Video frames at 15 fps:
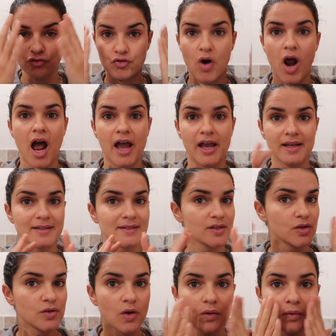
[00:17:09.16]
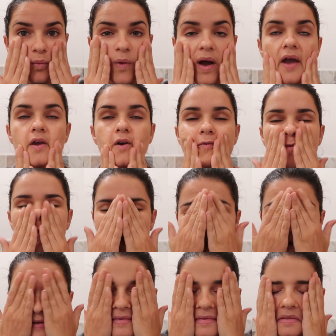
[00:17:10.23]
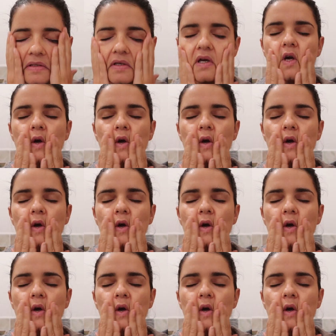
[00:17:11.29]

dry, so you don't wet your face.